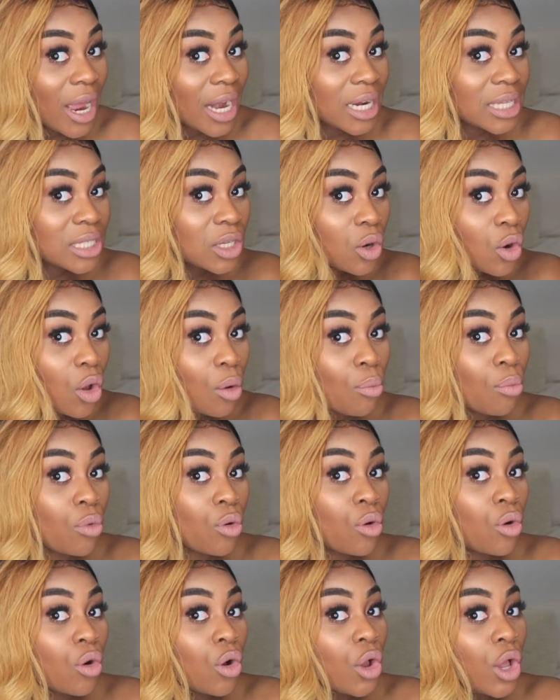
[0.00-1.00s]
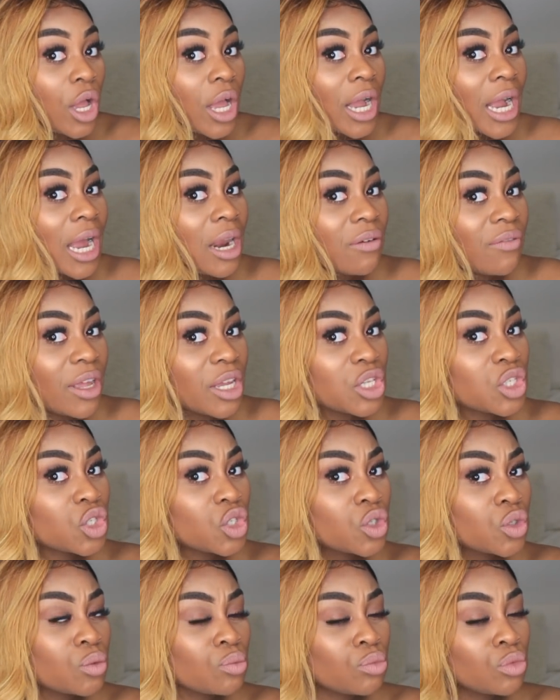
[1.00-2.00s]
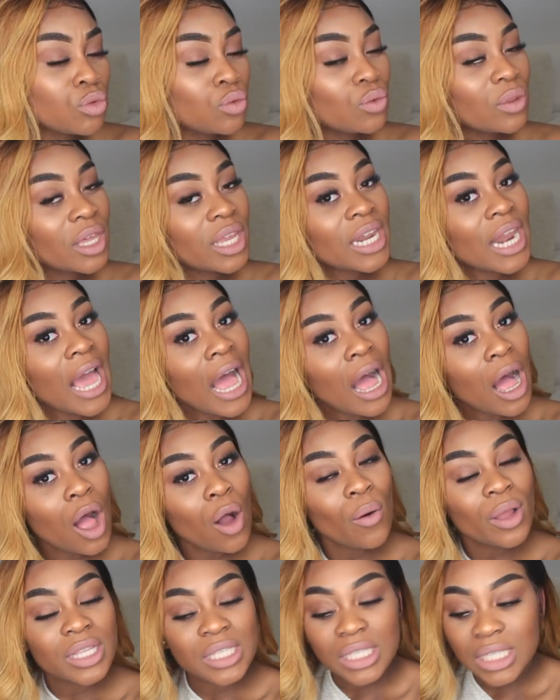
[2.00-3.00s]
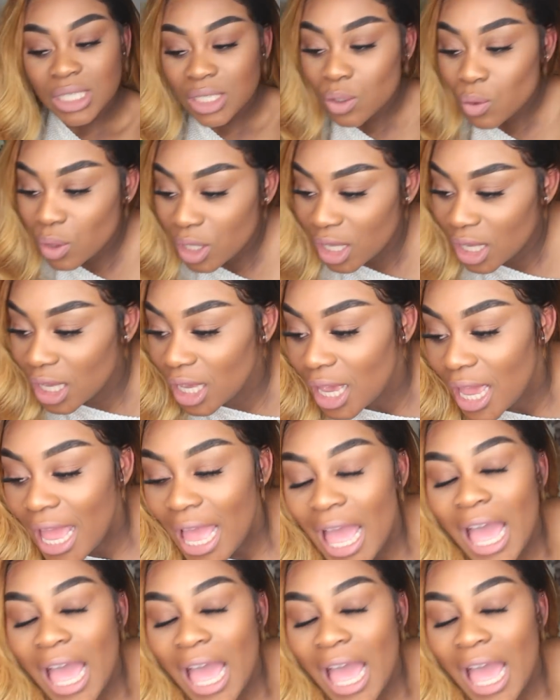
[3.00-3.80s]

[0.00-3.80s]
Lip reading: and it's a lot more kind of like smoother now and silky,